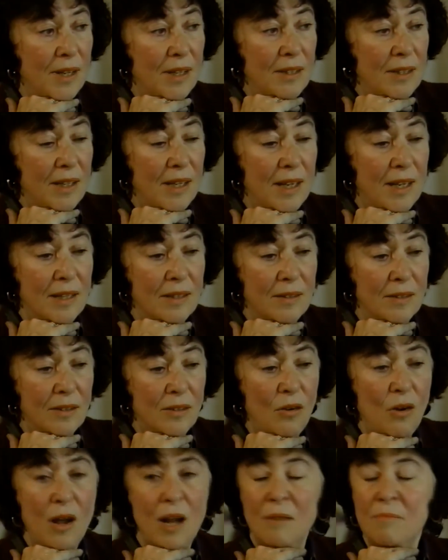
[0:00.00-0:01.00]

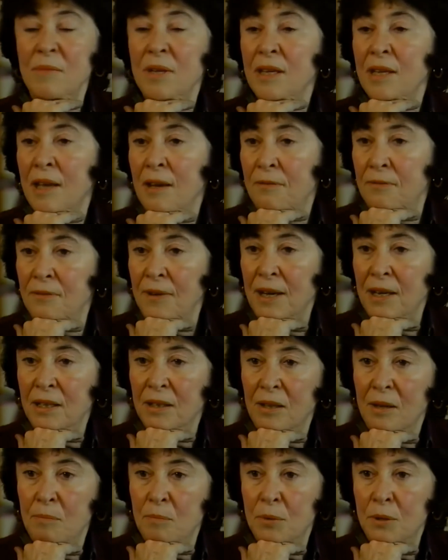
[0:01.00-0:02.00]
and calming
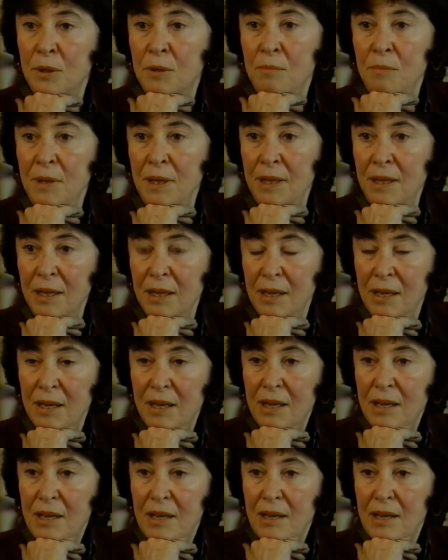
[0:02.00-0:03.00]
effect upon me.
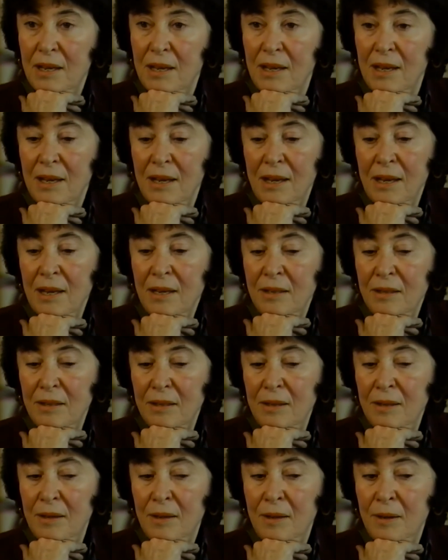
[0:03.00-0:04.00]

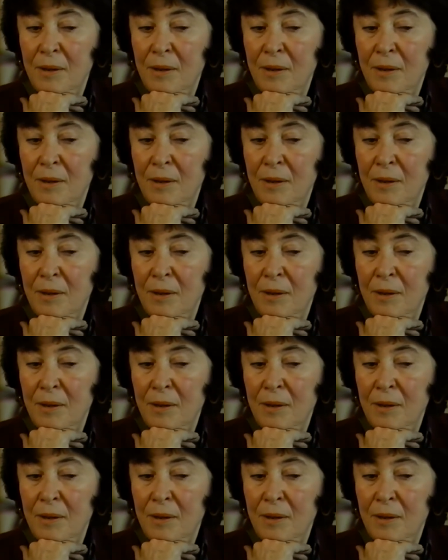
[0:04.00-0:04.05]
And